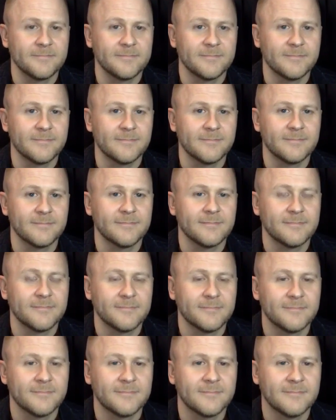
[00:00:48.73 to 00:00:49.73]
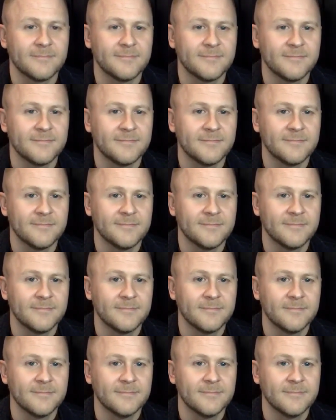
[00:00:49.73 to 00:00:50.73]

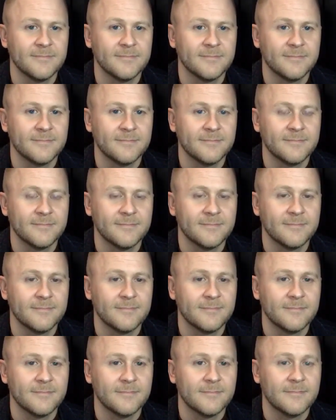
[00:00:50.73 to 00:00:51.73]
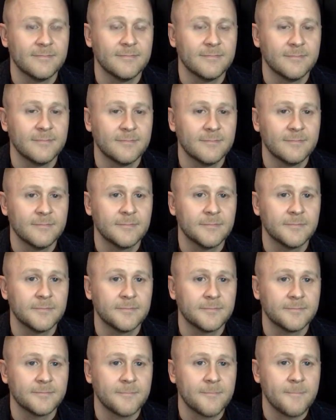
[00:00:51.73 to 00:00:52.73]

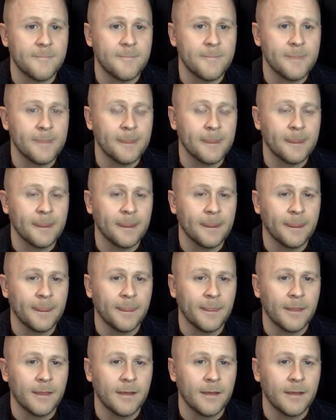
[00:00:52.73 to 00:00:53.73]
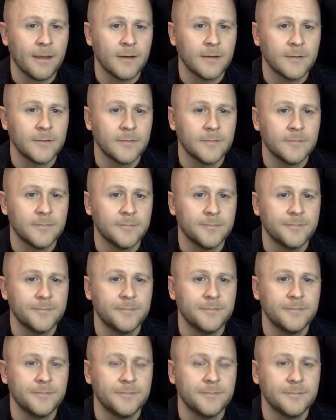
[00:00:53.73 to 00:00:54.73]

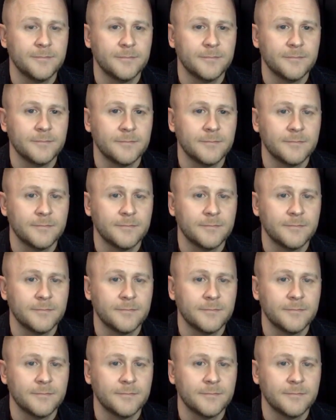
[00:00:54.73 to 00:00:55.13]
This person isn't speaking.